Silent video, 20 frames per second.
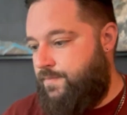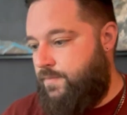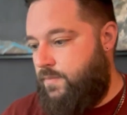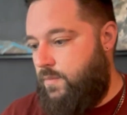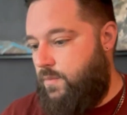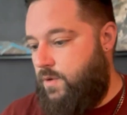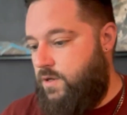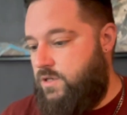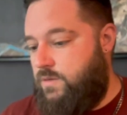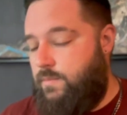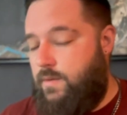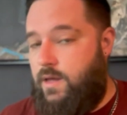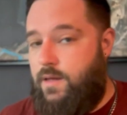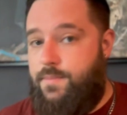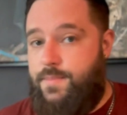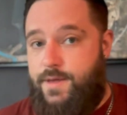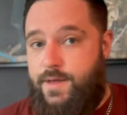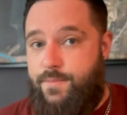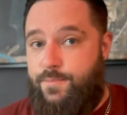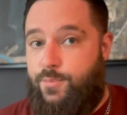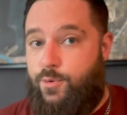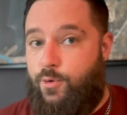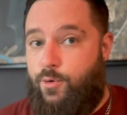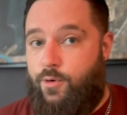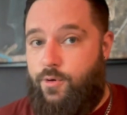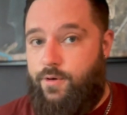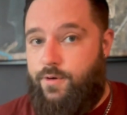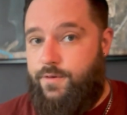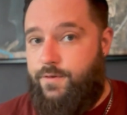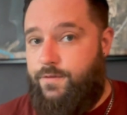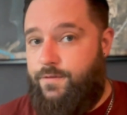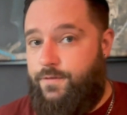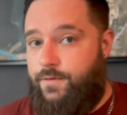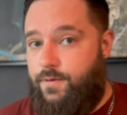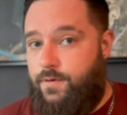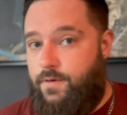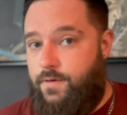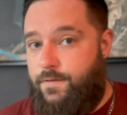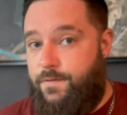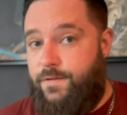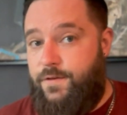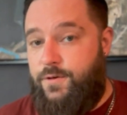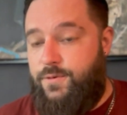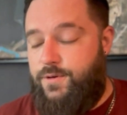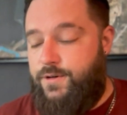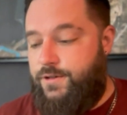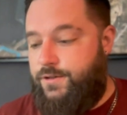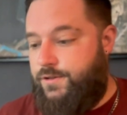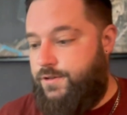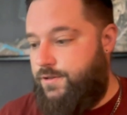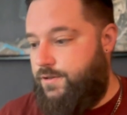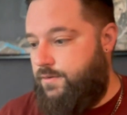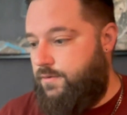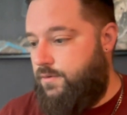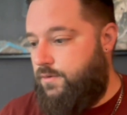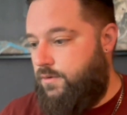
which might be important for the viewers.